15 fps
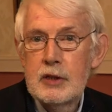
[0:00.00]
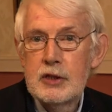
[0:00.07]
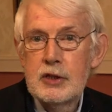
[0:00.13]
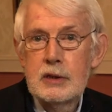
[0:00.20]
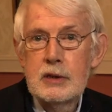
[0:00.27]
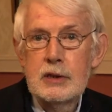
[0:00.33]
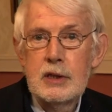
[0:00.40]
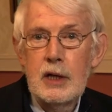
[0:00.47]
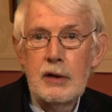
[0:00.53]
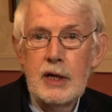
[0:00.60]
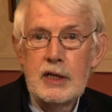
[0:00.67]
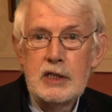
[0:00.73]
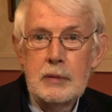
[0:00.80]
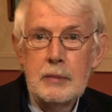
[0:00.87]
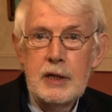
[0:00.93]
Missions, or
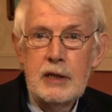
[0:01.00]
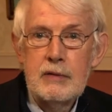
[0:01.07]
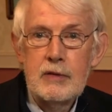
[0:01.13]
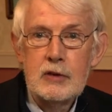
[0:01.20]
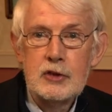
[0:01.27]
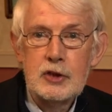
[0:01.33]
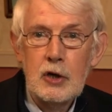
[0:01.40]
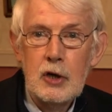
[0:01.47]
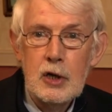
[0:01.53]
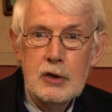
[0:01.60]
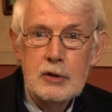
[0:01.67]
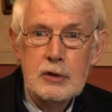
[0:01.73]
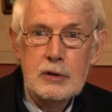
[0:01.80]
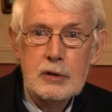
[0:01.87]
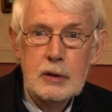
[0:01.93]
SMA for
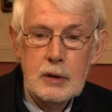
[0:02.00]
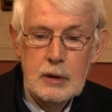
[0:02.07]
short.